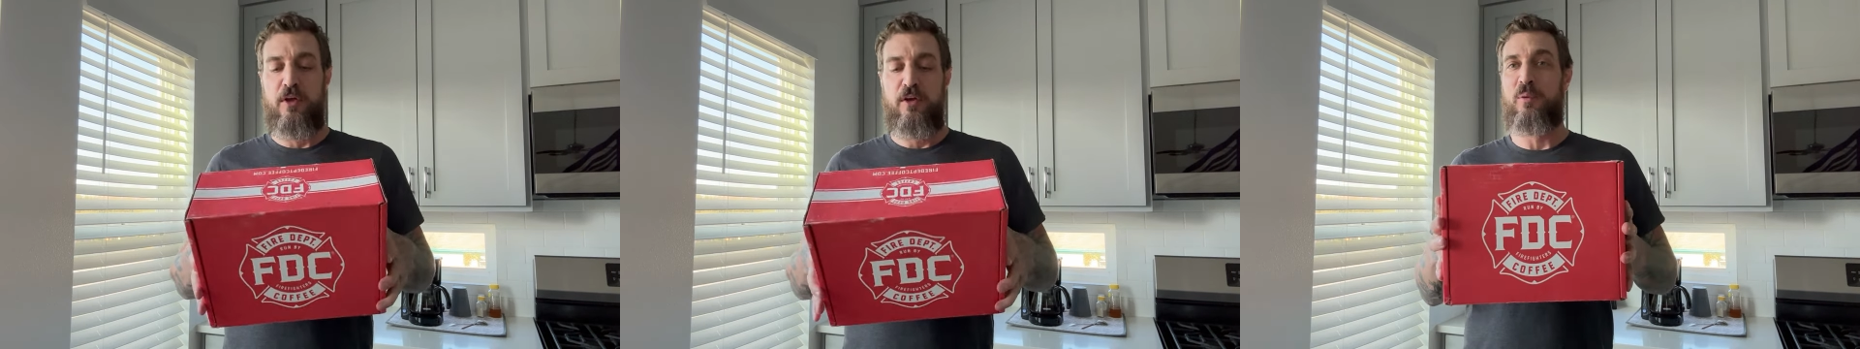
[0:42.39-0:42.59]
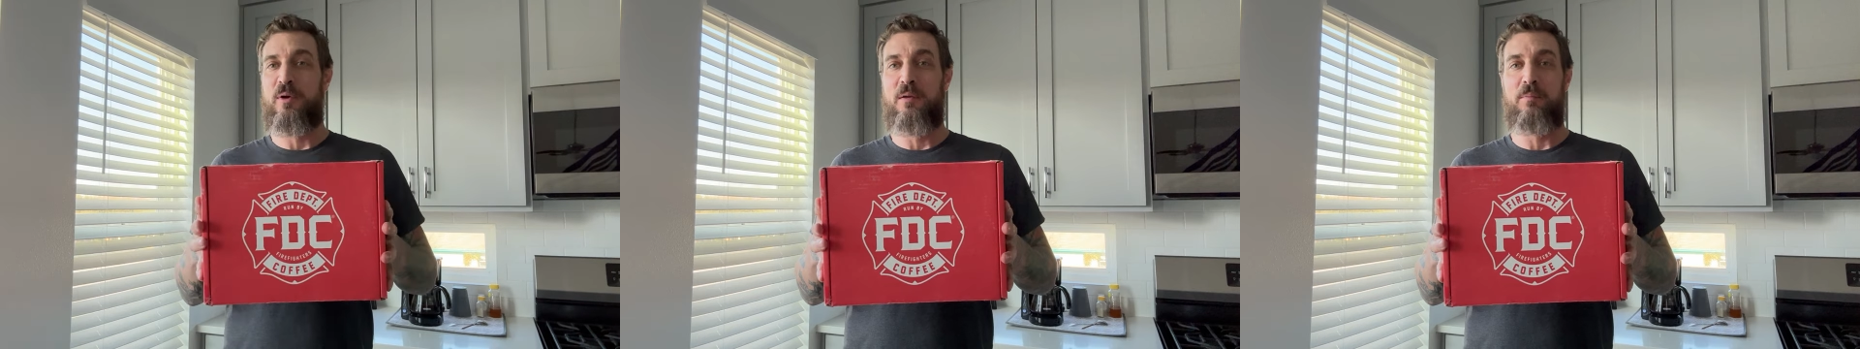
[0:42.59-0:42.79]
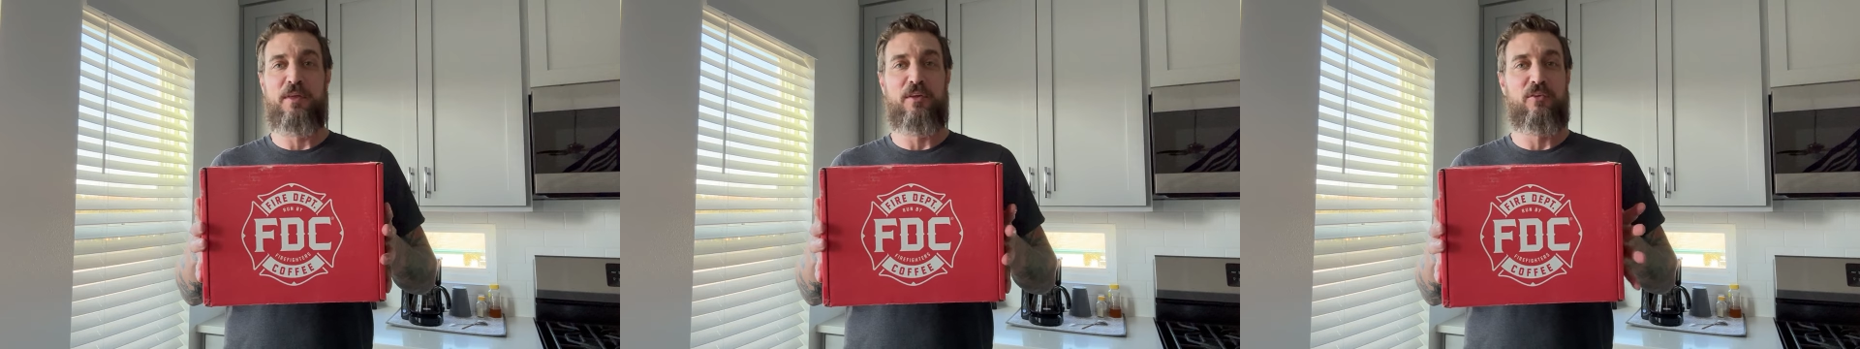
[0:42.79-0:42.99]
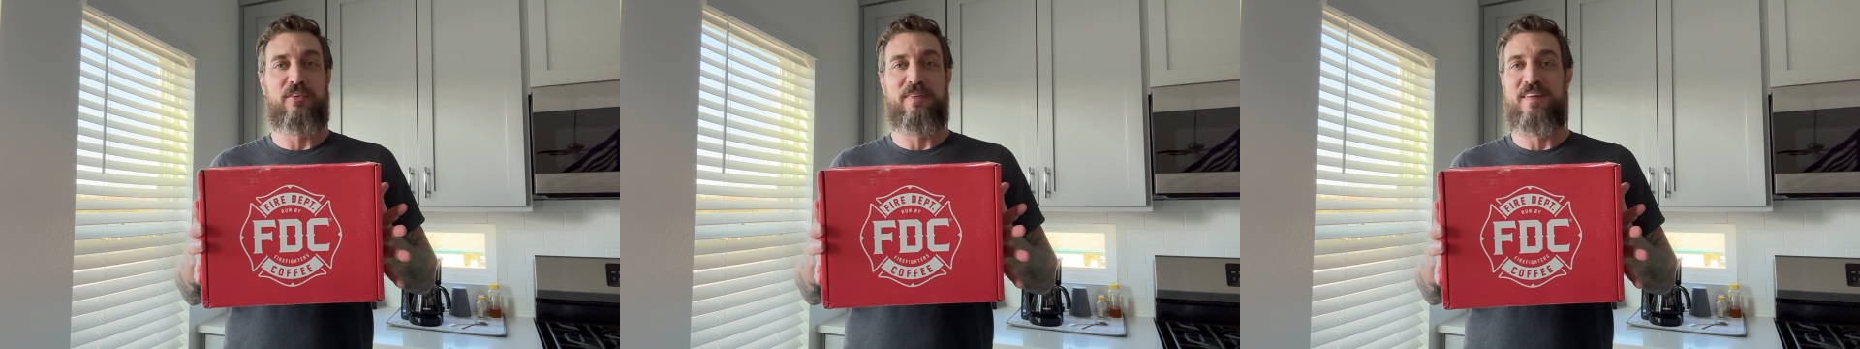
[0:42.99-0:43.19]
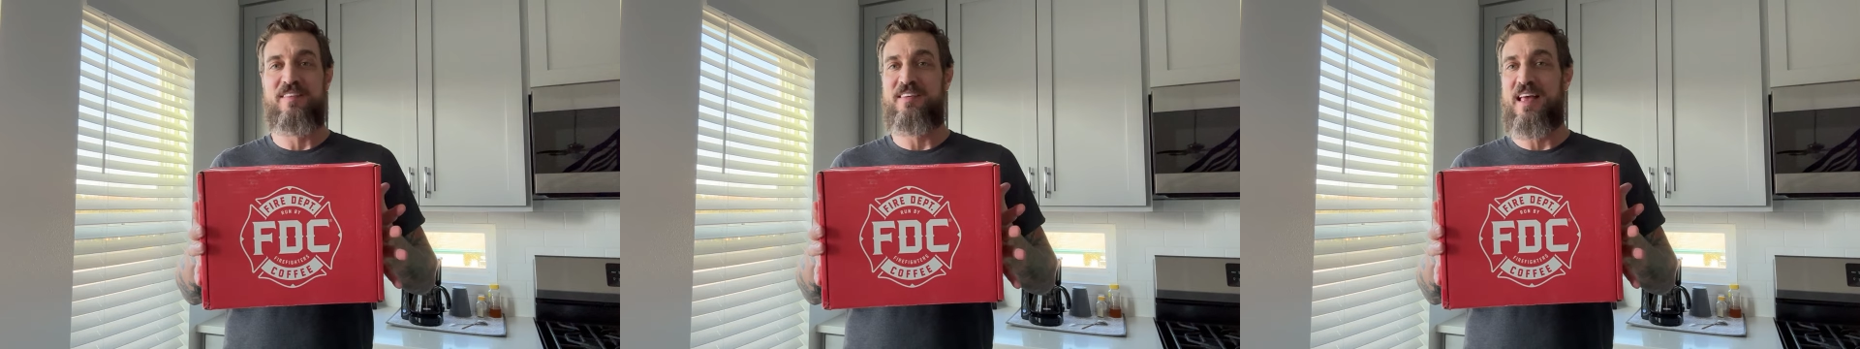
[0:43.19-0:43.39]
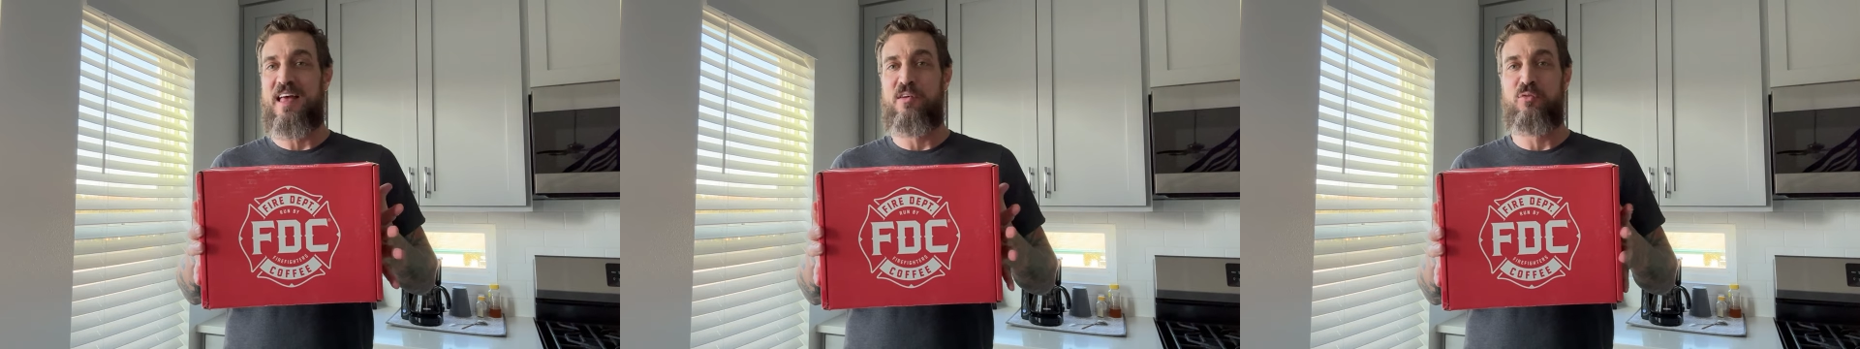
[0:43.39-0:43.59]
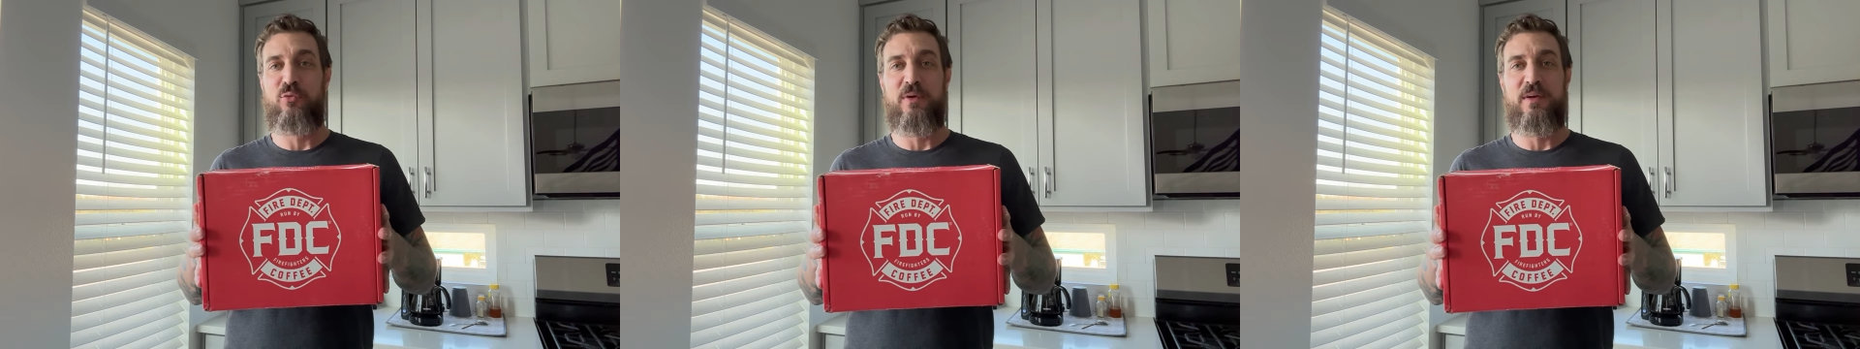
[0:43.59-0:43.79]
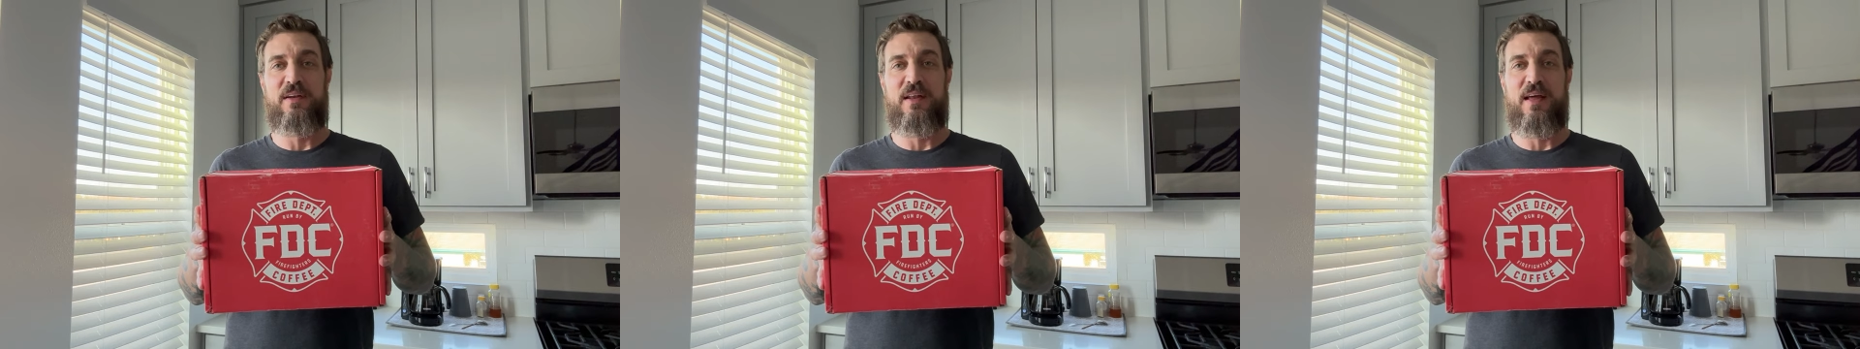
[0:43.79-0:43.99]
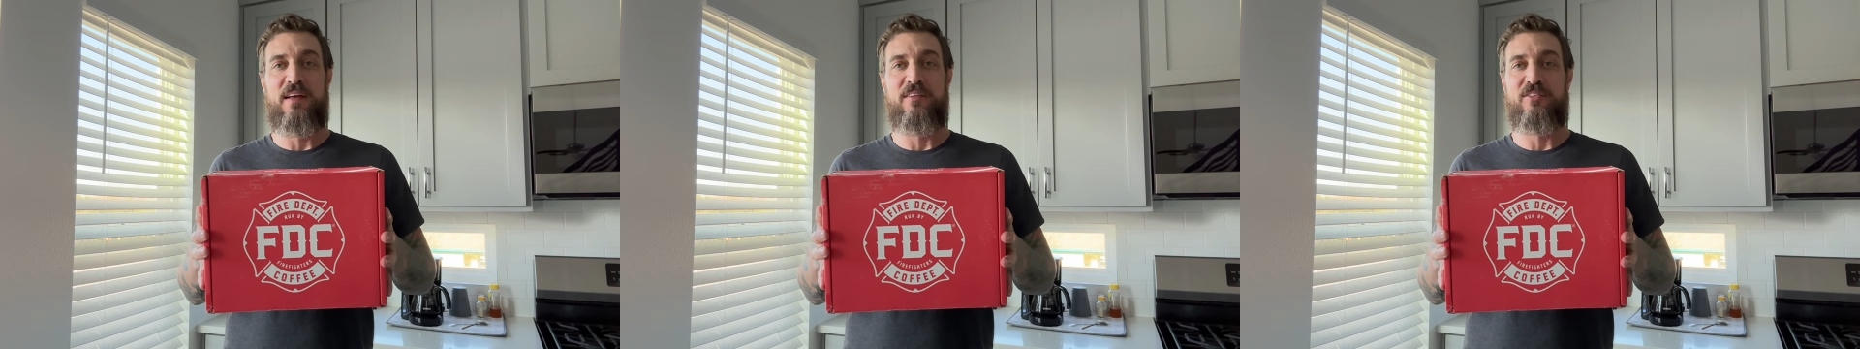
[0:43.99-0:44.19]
We're gonna be using this every day.